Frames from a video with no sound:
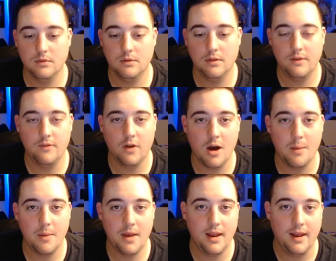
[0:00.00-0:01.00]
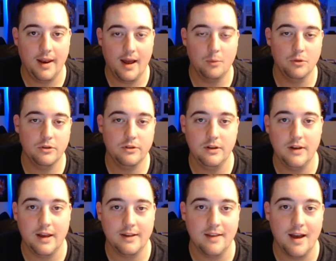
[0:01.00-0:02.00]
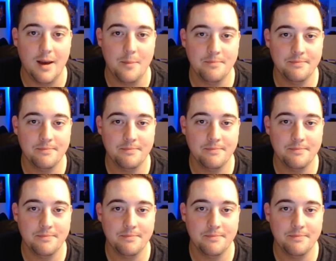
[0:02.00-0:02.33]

Leave a comment, and I will see you next time.